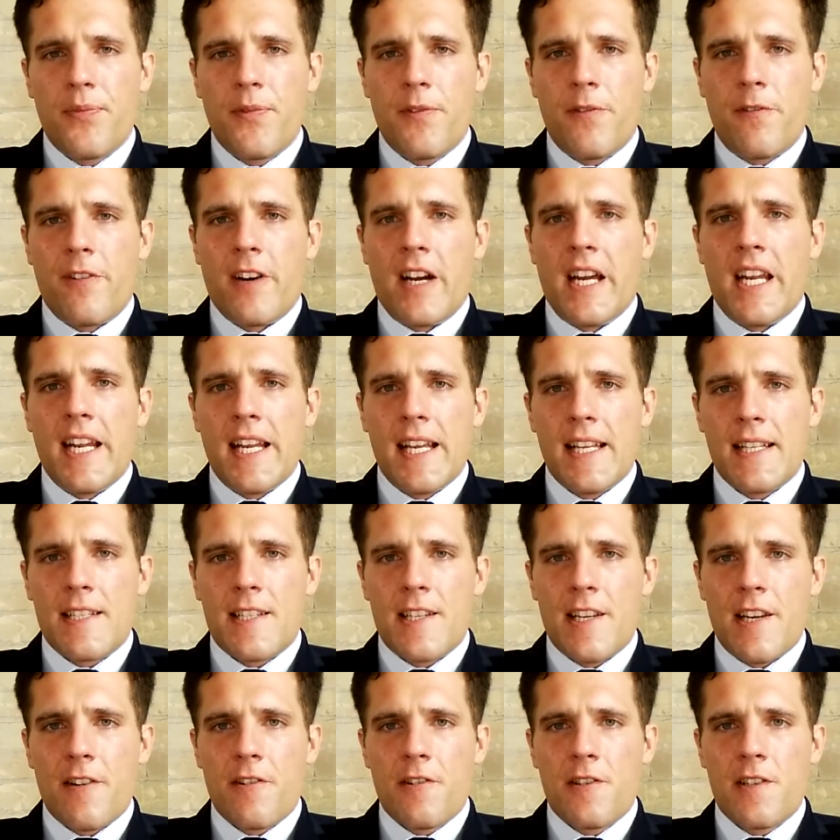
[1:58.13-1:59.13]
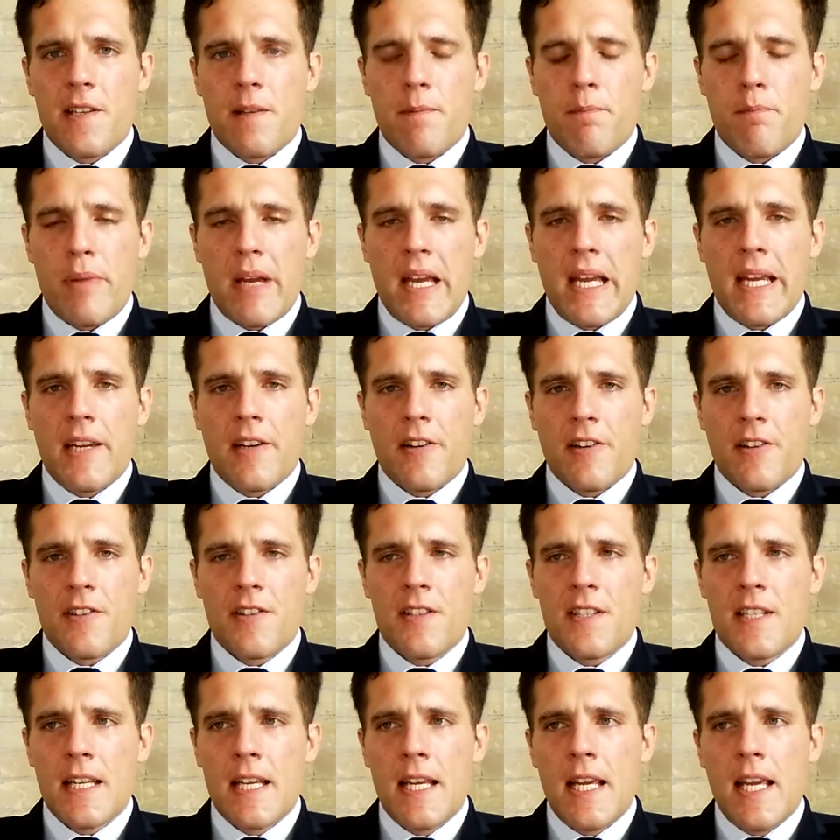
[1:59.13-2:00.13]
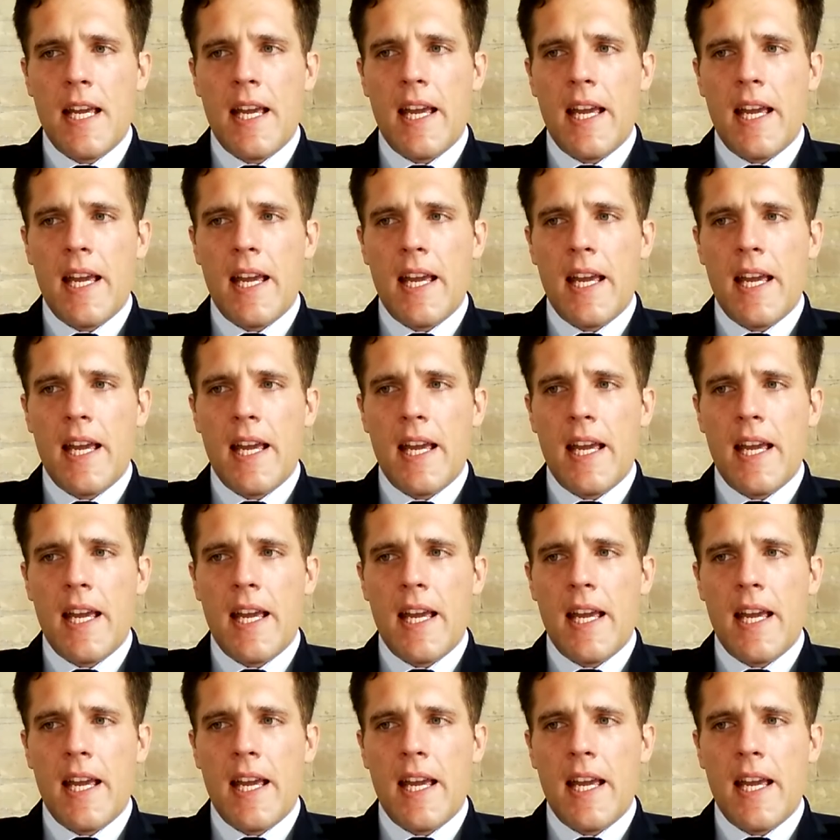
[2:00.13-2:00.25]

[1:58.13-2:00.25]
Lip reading: financiers and bankers,